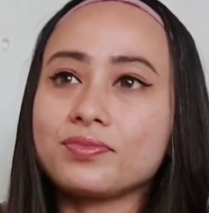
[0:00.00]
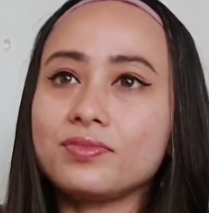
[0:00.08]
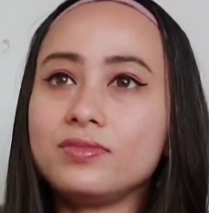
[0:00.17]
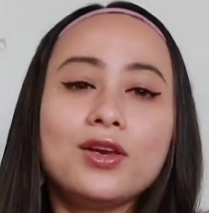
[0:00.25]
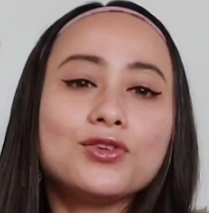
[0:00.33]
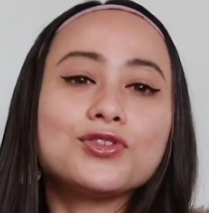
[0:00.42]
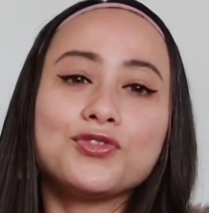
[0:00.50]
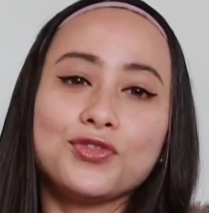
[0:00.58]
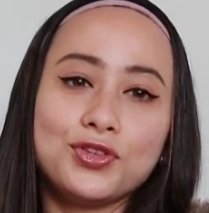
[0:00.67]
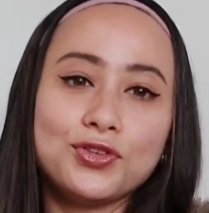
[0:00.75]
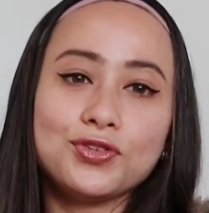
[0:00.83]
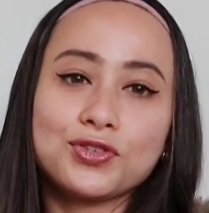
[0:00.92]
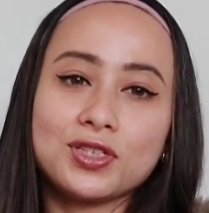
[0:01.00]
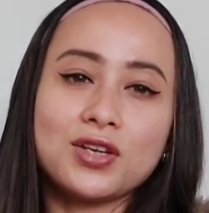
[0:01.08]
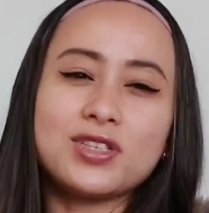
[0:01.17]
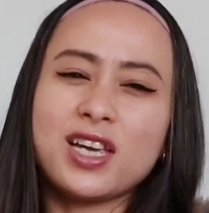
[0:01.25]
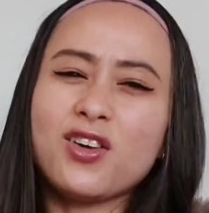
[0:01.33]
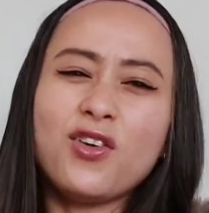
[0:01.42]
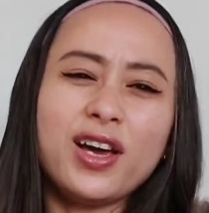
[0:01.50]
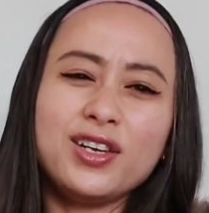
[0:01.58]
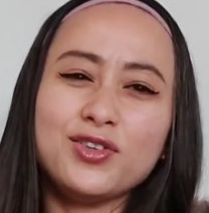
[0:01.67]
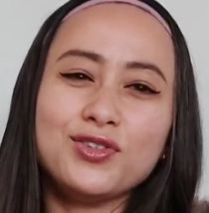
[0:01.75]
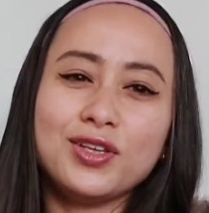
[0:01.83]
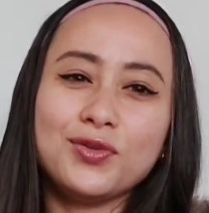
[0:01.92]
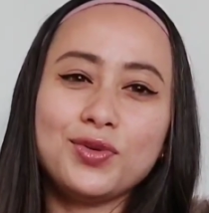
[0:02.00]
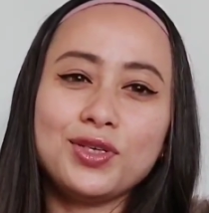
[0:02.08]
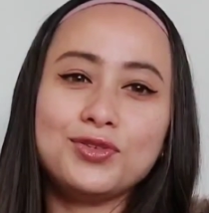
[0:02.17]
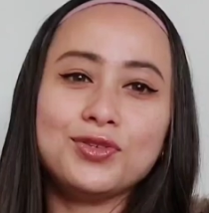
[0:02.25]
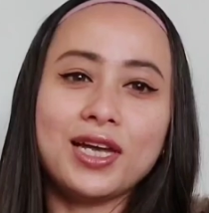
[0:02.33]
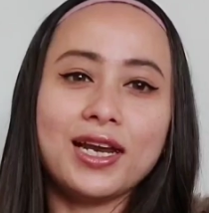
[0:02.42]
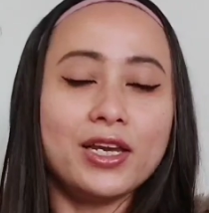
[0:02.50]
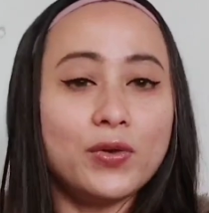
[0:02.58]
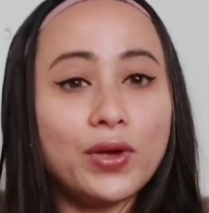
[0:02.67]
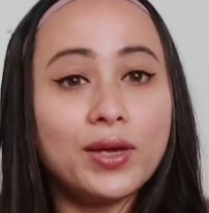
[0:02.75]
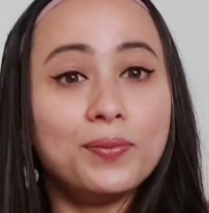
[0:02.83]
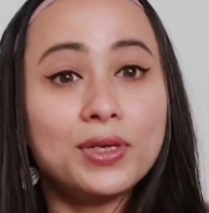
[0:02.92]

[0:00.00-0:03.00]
I looked for those because I was like, oh, I know that we do that anyway.